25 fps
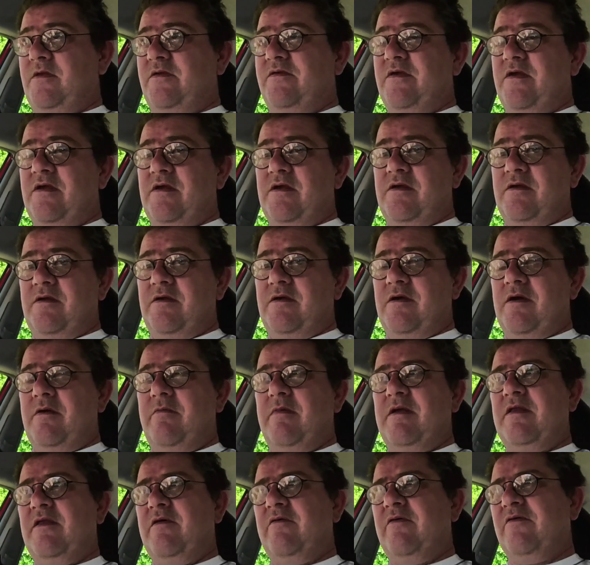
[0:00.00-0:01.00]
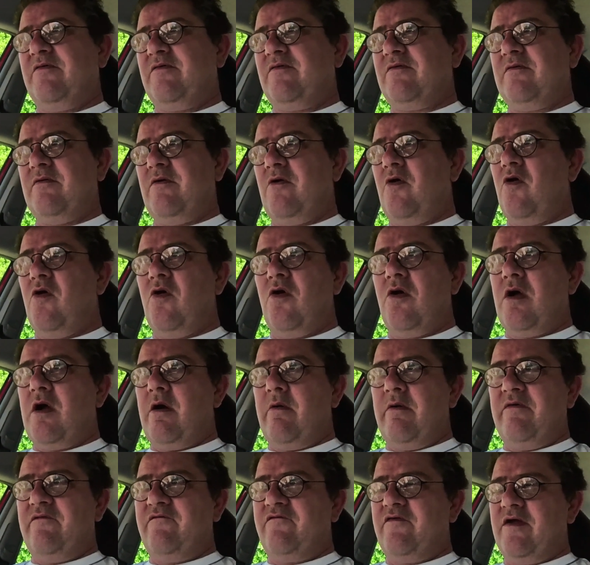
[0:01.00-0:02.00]
you see, I mean, there is
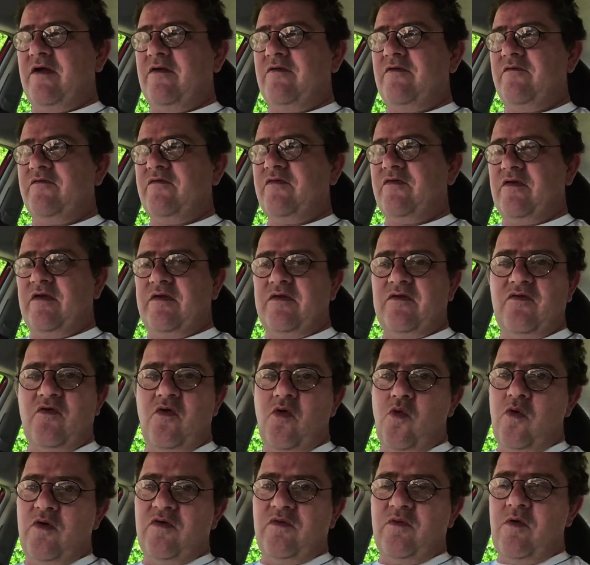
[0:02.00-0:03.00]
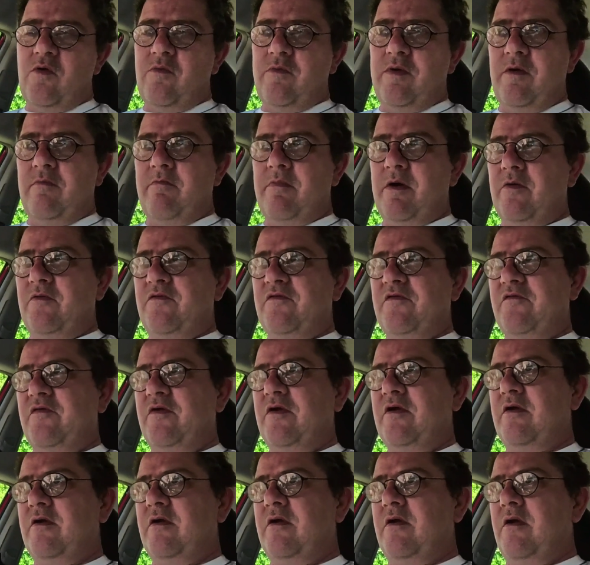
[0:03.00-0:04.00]
ongoing things, obviously, and there always will be on boats, I
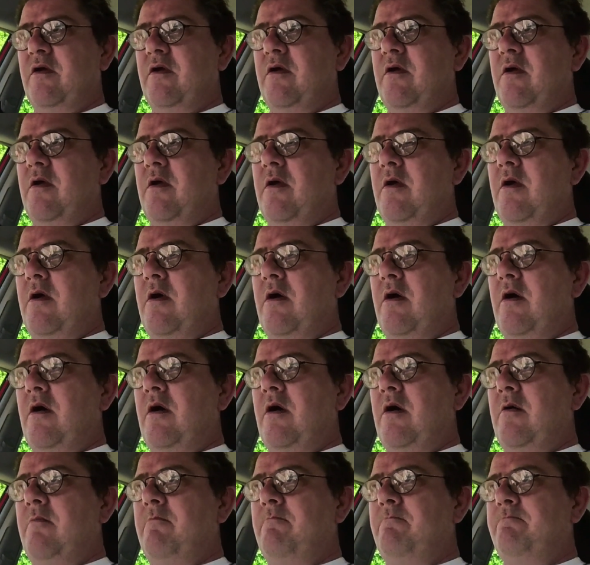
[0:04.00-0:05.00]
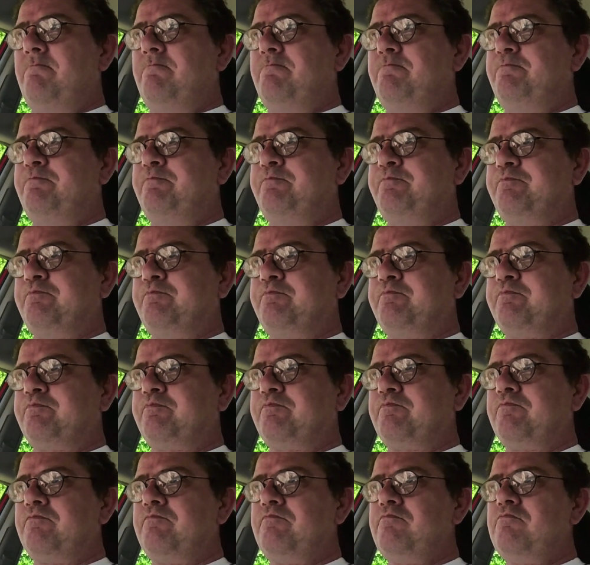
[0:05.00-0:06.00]
think, um,
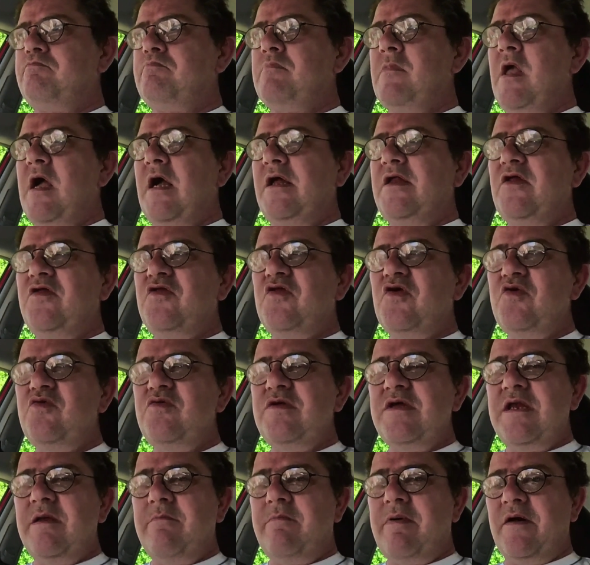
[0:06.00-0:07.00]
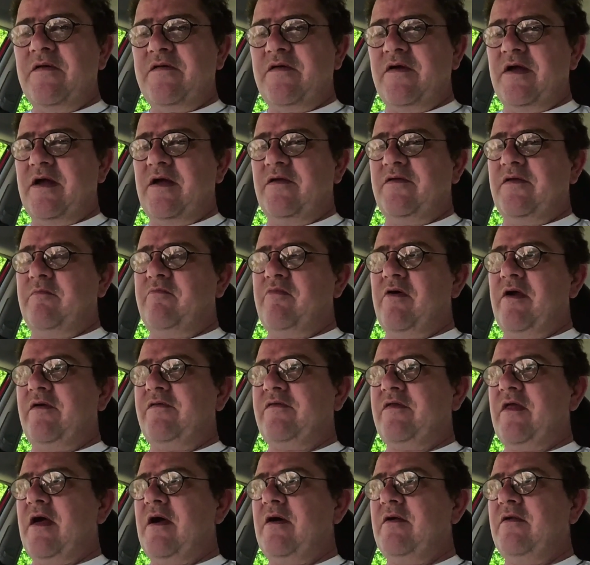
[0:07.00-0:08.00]
and you do need a budget in case it
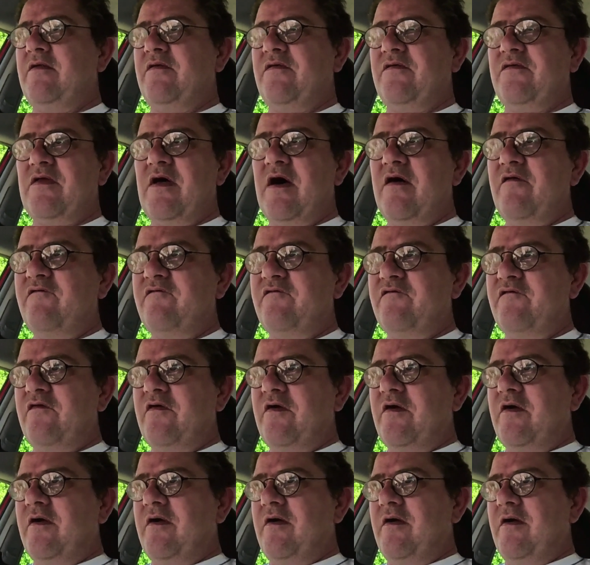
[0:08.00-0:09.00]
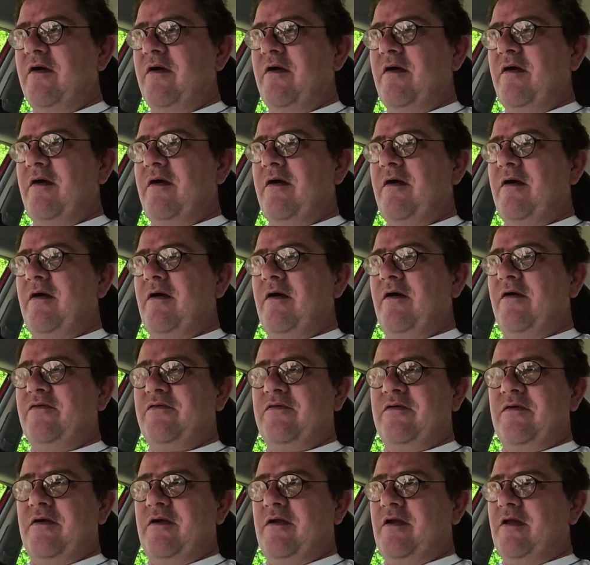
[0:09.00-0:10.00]
breaks down and stuff. I,
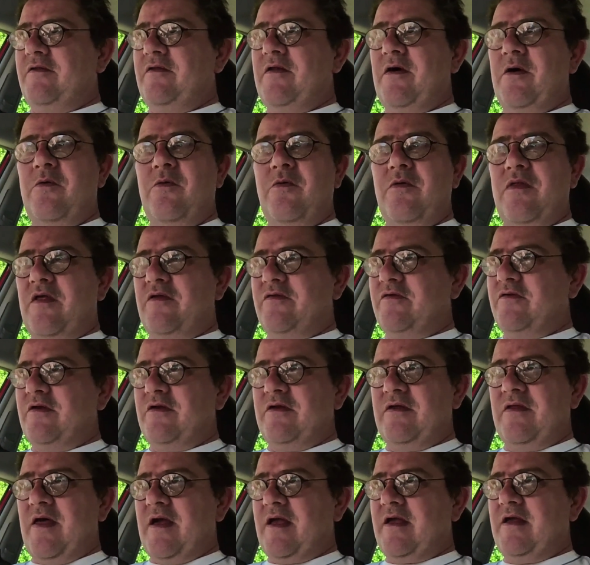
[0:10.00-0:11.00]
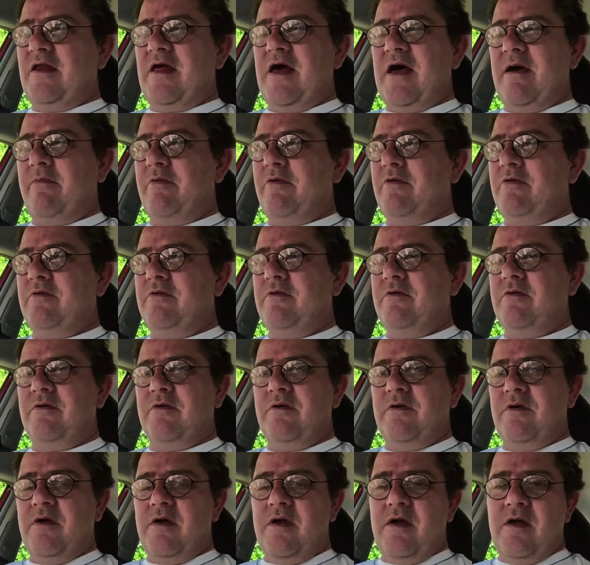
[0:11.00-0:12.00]
and I know all that's gonna, that can happen,
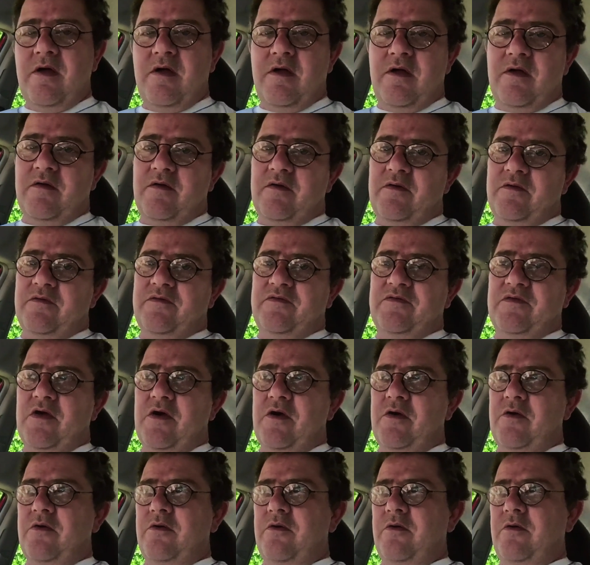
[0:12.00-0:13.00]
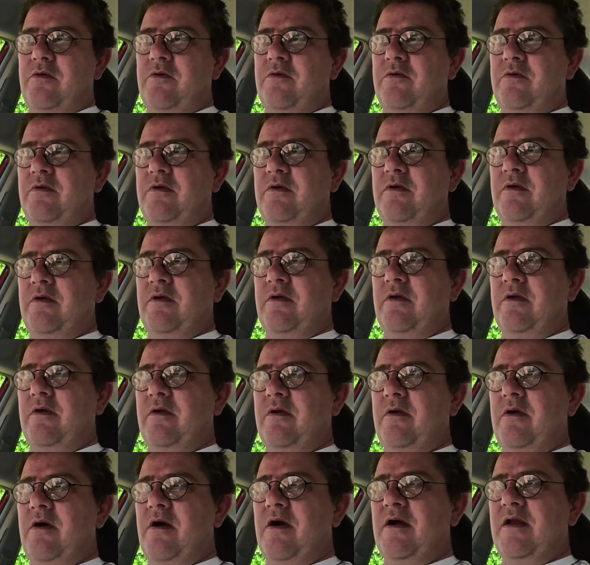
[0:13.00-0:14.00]
so
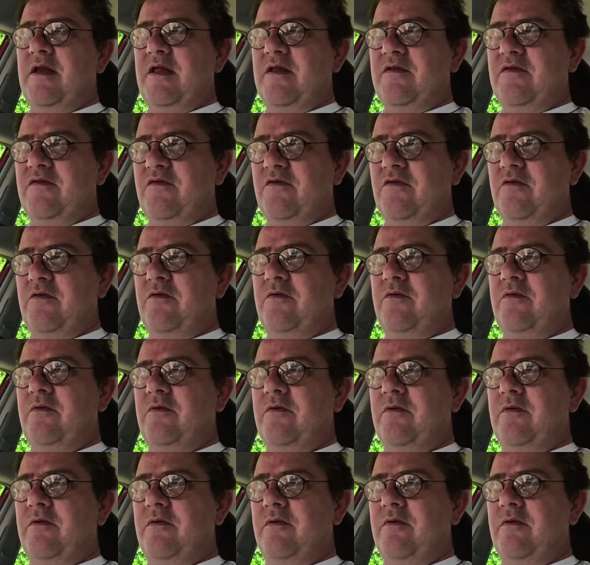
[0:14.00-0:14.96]
I need to.